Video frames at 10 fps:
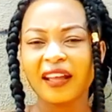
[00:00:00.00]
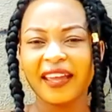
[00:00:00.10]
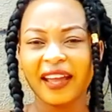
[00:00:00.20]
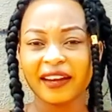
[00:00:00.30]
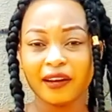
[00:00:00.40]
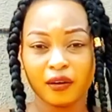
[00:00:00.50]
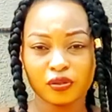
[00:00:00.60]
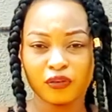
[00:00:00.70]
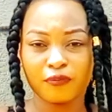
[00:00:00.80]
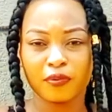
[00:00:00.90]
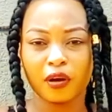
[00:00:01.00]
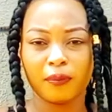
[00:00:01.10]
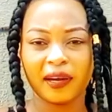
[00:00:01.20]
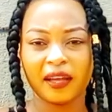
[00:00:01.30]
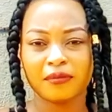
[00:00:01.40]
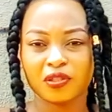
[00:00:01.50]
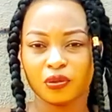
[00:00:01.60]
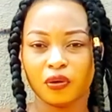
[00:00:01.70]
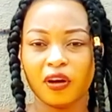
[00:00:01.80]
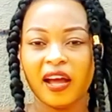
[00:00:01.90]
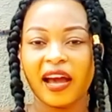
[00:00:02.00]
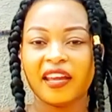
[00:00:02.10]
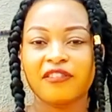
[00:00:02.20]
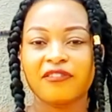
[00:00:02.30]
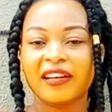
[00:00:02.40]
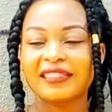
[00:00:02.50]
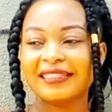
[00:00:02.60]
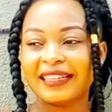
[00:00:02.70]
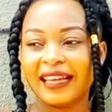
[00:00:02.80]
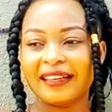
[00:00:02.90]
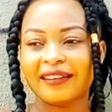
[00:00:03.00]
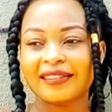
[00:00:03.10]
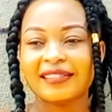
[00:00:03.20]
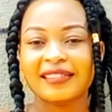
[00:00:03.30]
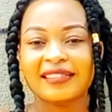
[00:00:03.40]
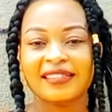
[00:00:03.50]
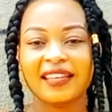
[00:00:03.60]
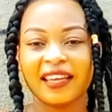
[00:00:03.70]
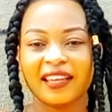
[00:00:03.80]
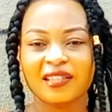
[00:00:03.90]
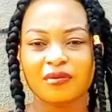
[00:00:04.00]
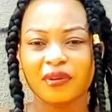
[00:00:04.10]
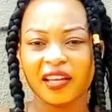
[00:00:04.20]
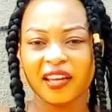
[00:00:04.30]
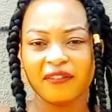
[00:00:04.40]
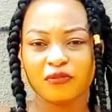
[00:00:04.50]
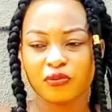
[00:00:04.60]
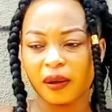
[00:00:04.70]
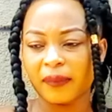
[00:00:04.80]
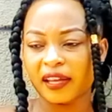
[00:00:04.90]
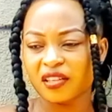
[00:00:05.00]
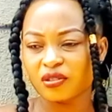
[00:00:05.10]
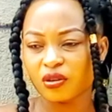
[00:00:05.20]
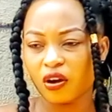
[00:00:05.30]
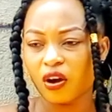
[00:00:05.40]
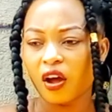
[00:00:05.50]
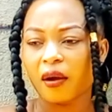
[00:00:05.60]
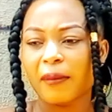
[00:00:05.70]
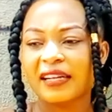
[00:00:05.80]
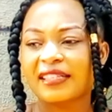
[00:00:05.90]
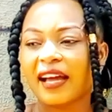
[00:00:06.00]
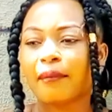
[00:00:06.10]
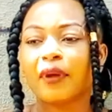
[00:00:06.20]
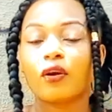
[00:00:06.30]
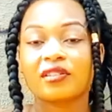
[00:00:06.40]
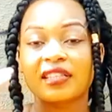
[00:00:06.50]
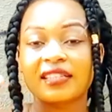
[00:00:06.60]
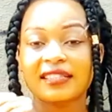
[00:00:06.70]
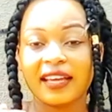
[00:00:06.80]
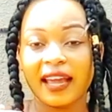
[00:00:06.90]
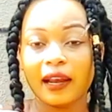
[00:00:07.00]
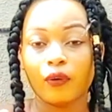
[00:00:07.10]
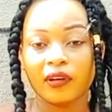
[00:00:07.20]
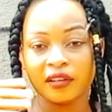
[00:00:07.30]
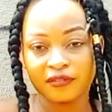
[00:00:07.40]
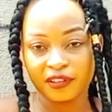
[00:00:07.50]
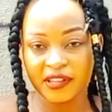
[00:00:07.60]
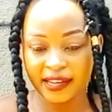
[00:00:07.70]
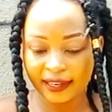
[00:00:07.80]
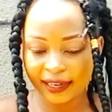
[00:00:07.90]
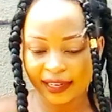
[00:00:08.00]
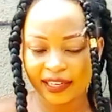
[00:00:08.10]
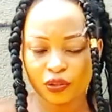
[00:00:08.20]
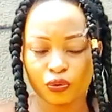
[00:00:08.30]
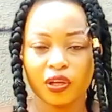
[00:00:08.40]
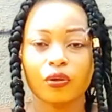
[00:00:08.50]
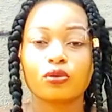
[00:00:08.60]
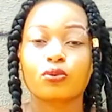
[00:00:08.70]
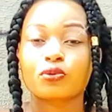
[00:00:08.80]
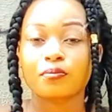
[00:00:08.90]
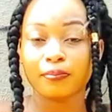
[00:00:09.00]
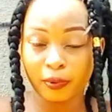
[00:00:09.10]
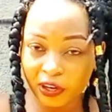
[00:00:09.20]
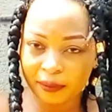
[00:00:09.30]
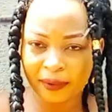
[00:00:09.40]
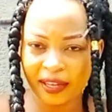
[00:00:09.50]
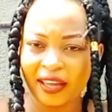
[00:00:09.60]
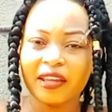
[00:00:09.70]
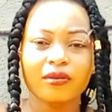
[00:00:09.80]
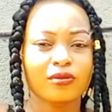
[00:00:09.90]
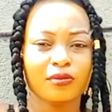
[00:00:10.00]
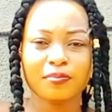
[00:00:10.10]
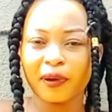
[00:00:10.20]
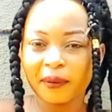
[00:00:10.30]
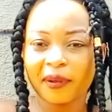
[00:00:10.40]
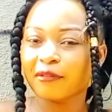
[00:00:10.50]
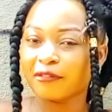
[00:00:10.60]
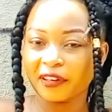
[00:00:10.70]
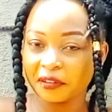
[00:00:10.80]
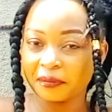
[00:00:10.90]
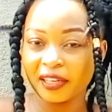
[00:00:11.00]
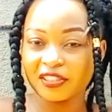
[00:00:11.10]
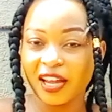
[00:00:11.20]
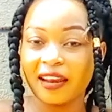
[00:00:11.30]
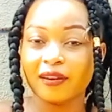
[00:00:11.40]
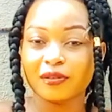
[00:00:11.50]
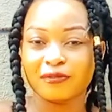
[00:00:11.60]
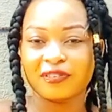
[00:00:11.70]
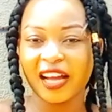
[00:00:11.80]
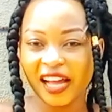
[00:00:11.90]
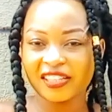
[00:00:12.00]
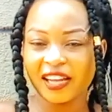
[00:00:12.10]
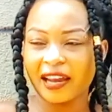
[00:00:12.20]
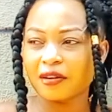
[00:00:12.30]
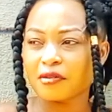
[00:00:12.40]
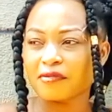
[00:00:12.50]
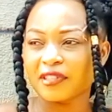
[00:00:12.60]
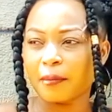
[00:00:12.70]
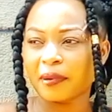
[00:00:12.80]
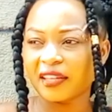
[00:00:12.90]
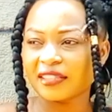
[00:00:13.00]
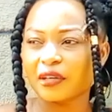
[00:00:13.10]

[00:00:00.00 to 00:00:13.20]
I had a lot of problems, you know, I felt like siskizwi, vitu kama hizo, but because this guy alikuwa ananifanyia kila kitu, he used to spoil me. He used to spoil me very much. A lot of cash, a lot of surprises.